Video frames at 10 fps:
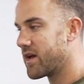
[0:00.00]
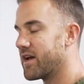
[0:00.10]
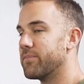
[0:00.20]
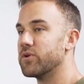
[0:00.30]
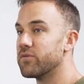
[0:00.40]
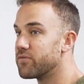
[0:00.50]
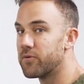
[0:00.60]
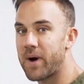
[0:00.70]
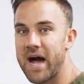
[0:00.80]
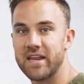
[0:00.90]
if I'm doing full
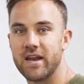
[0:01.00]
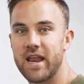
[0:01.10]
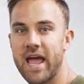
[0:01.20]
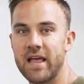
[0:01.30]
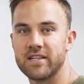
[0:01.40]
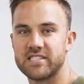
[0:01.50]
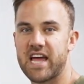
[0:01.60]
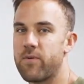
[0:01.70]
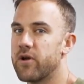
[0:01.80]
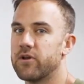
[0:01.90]
body today. Let's say
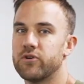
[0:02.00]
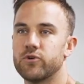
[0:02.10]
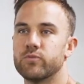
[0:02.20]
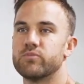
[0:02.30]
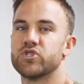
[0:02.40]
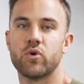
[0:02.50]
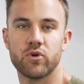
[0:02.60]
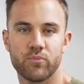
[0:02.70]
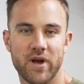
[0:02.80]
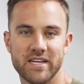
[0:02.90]
I want to do shoulder
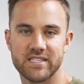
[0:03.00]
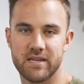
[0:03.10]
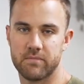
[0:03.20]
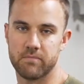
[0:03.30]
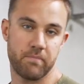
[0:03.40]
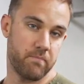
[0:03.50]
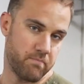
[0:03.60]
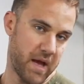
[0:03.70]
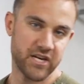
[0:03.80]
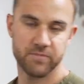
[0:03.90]
press and
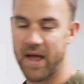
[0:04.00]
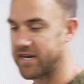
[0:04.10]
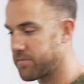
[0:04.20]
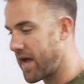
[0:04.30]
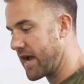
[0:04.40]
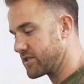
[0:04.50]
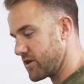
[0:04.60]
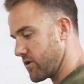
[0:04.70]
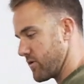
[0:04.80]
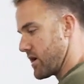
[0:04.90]
bench back to back.
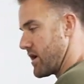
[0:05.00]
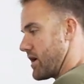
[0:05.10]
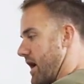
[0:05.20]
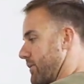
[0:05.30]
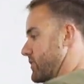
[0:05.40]
So I would